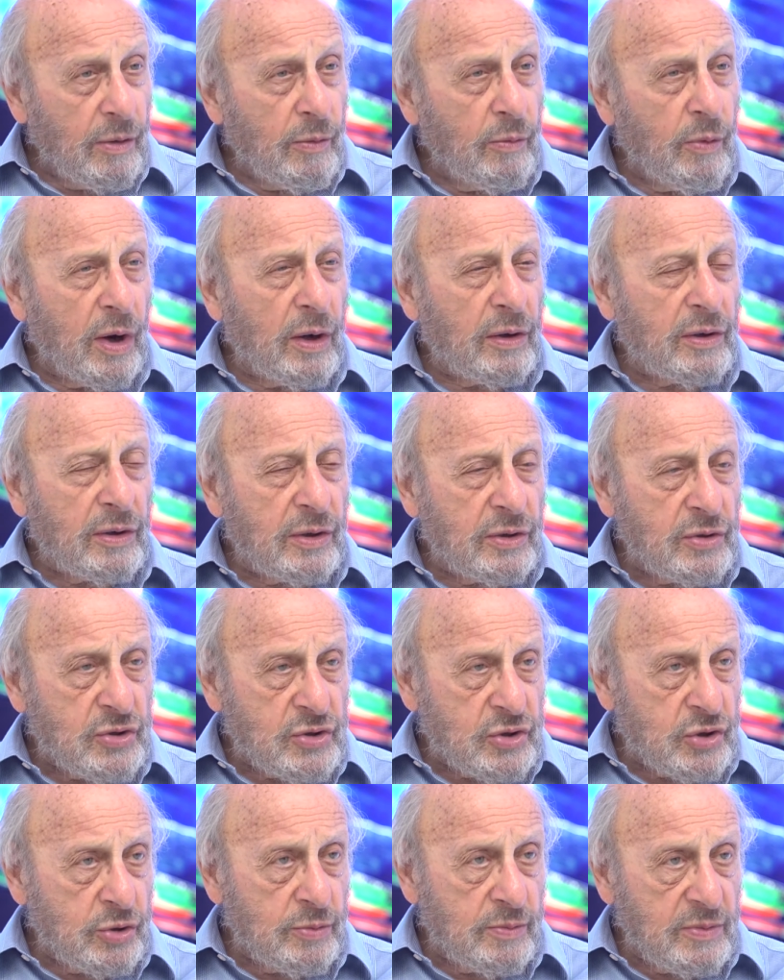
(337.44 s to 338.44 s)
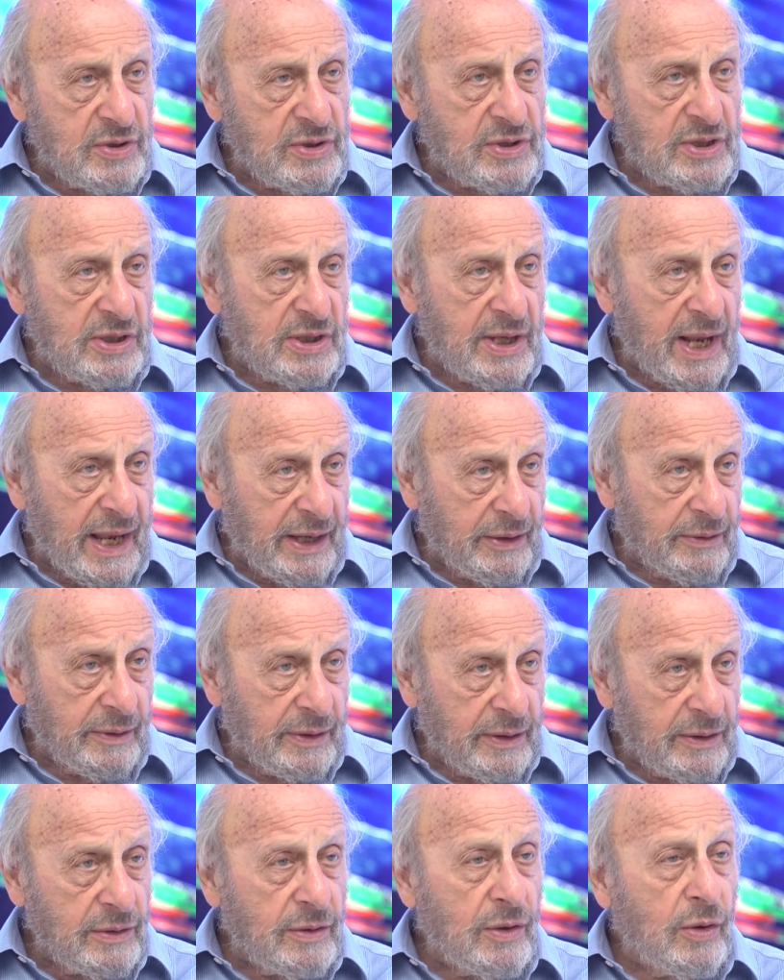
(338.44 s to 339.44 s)
what consumers in
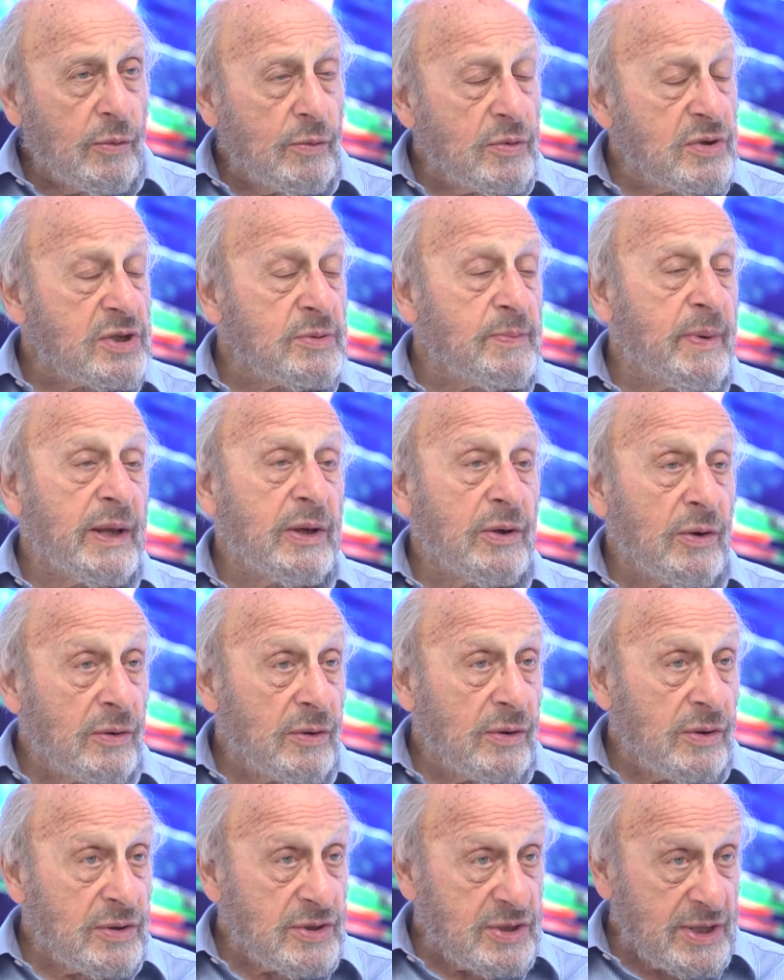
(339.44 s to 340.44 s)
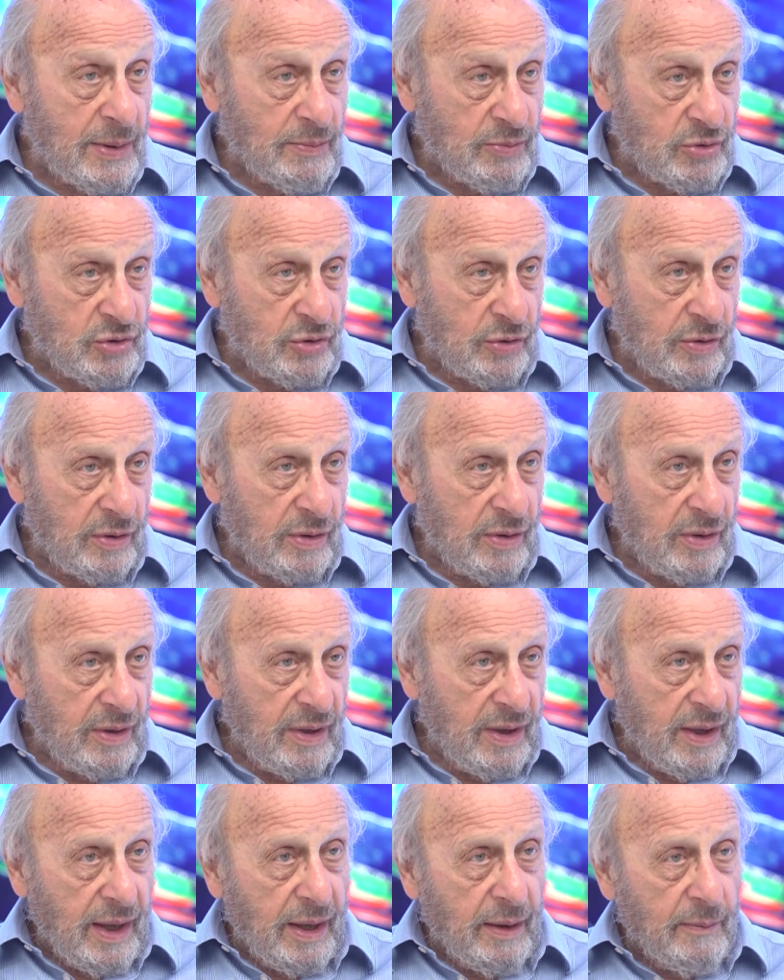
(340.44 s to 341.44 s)
aggregate would spend on consumption.
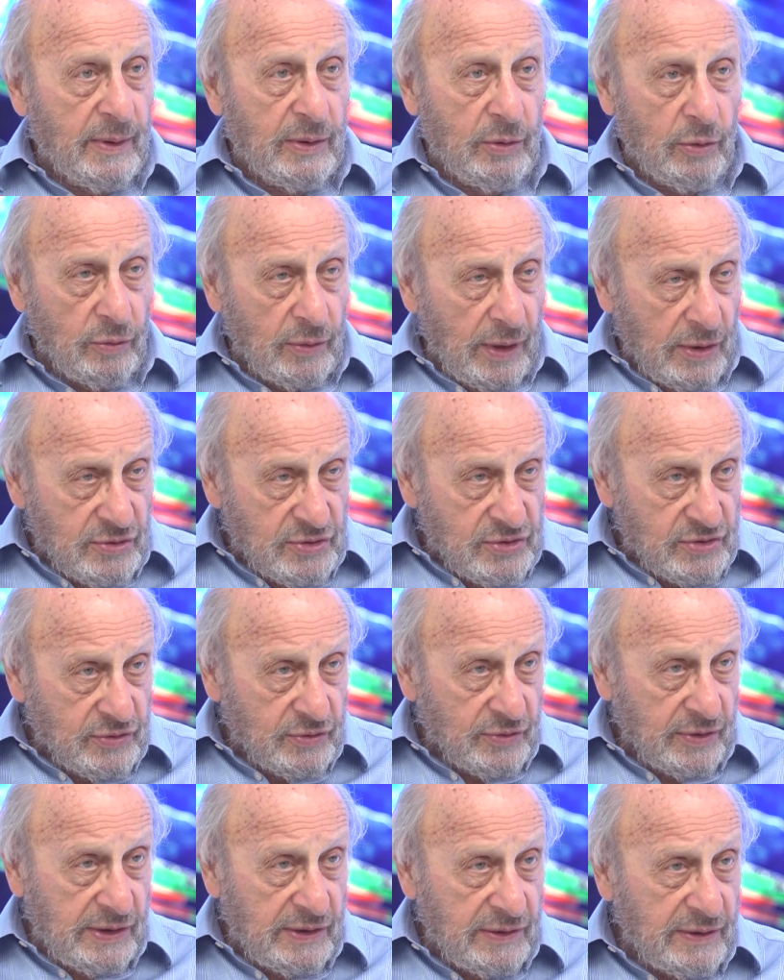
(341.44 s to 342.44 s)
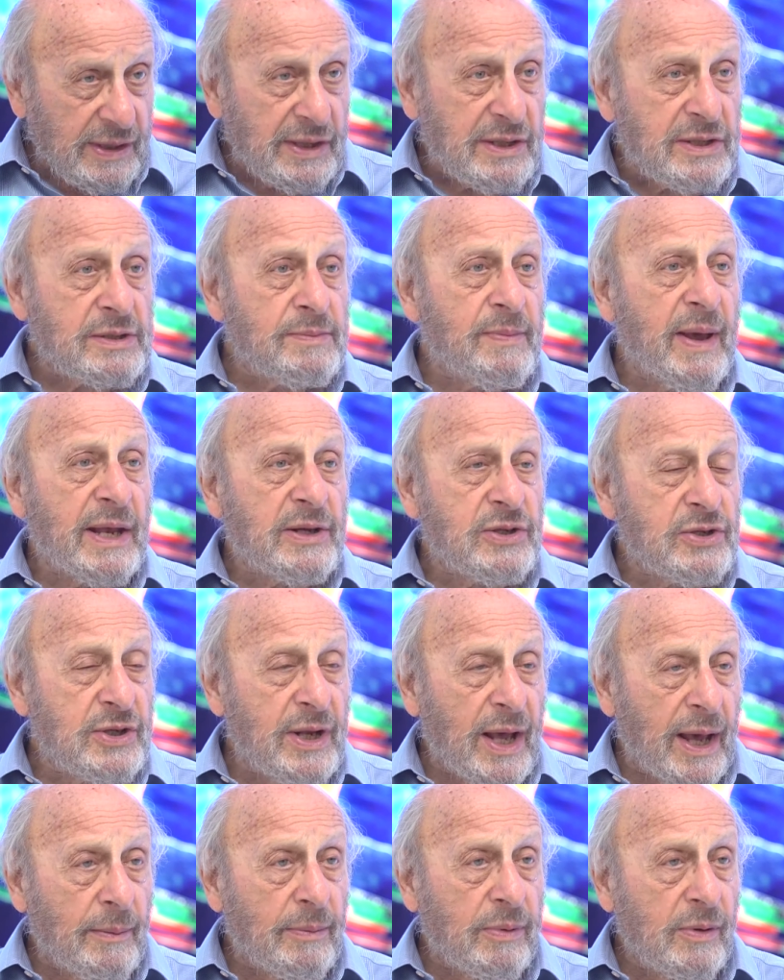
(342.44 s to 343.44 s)
And when all those three things matched
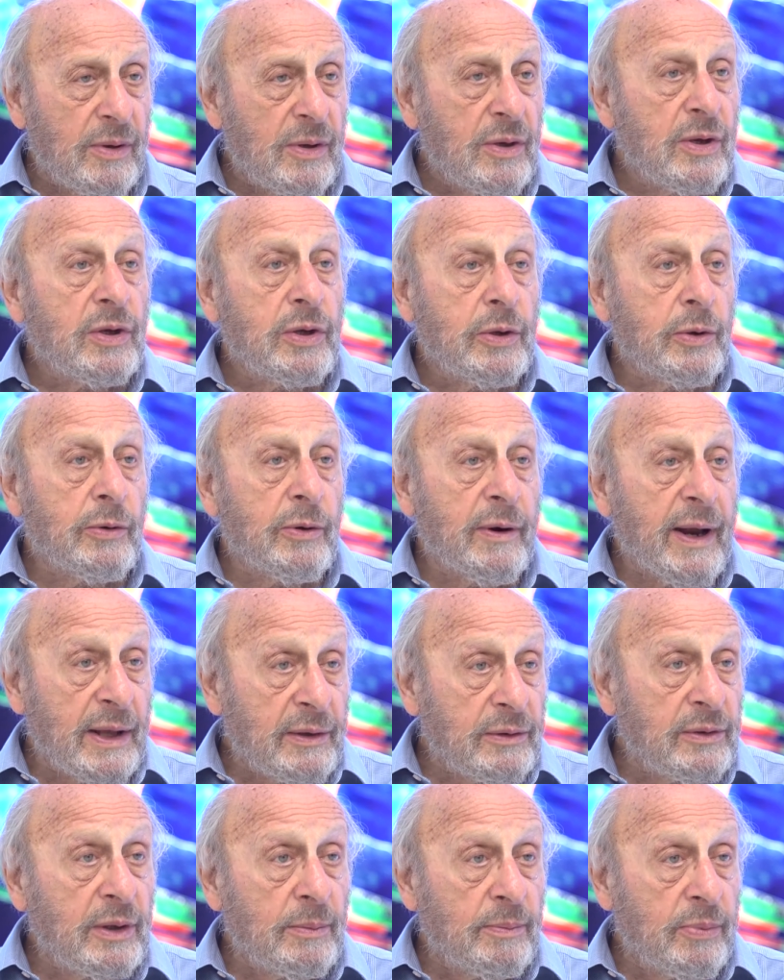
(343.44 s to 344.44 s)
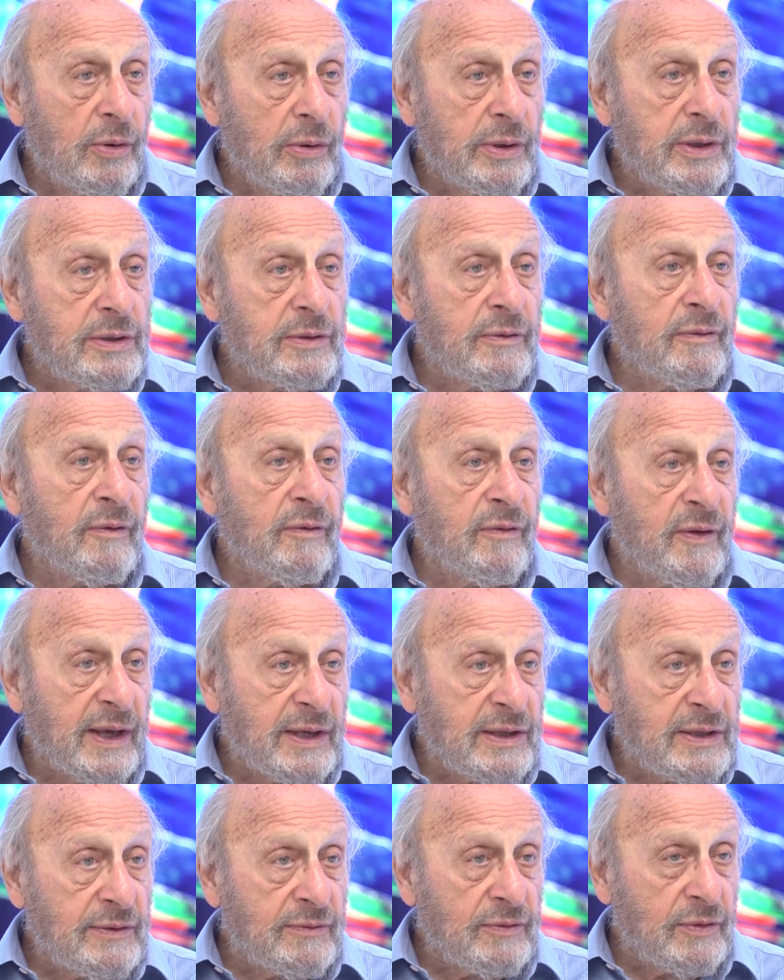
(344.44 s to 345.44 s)
up, you were at the point of
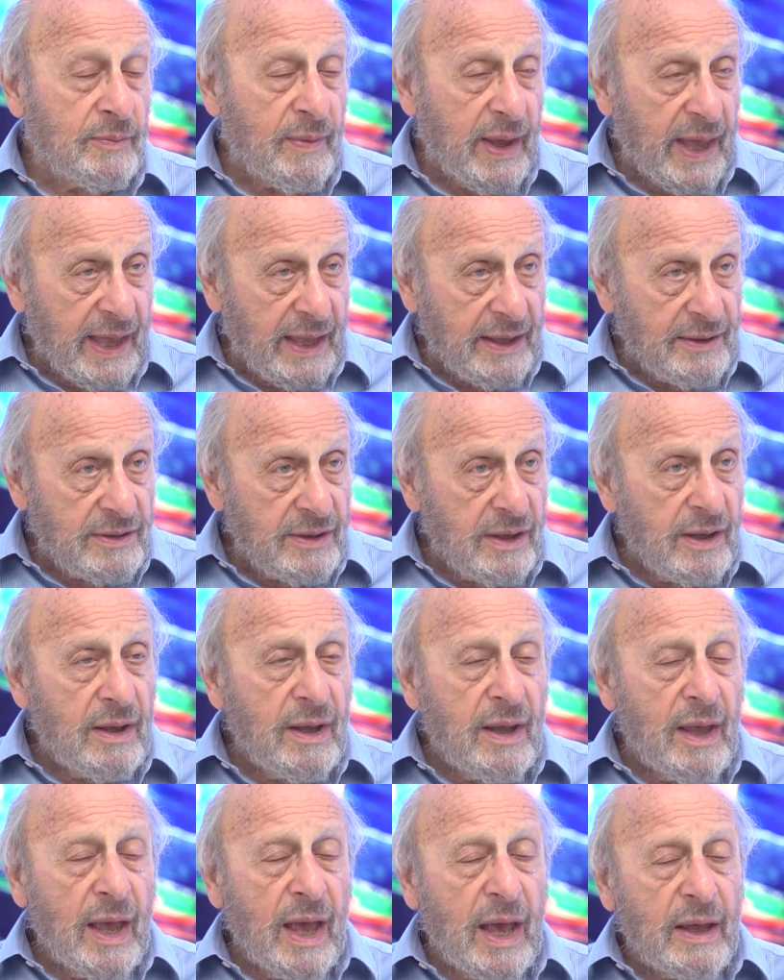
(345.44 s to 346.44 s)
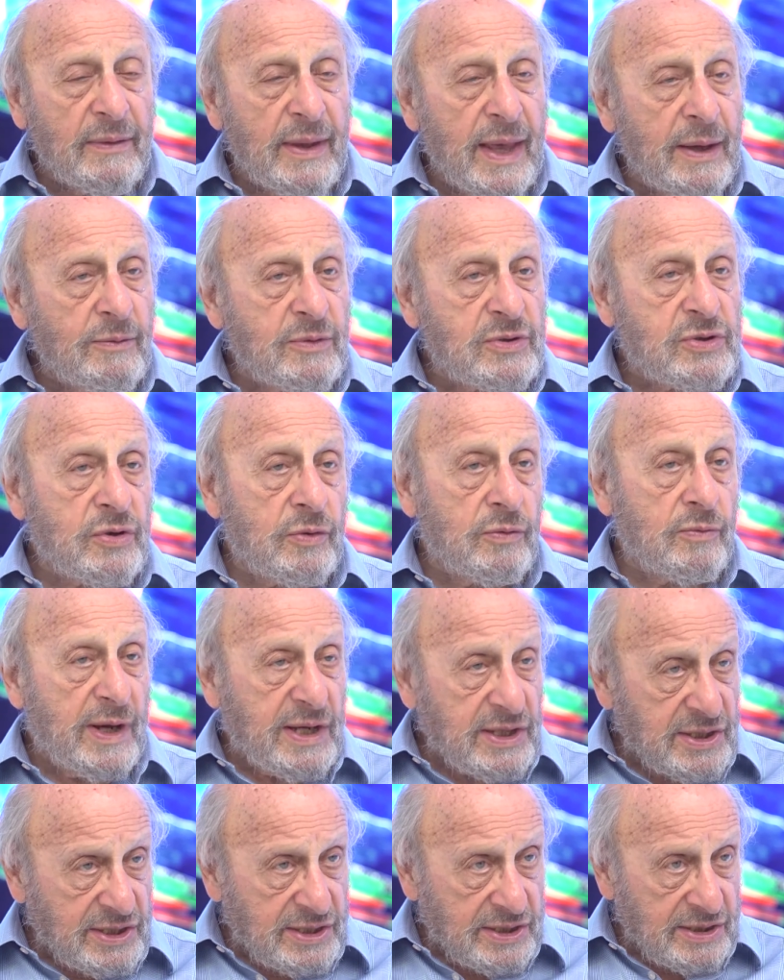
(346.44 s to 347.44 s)
effective demand, and that was a
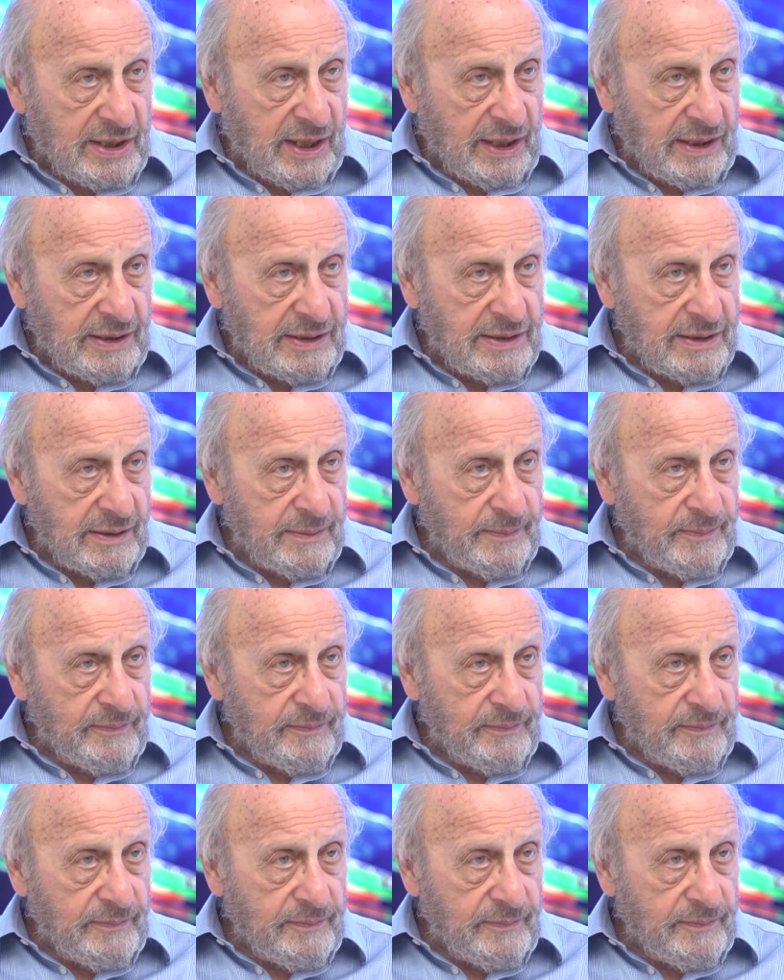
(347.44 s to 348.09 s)
rest state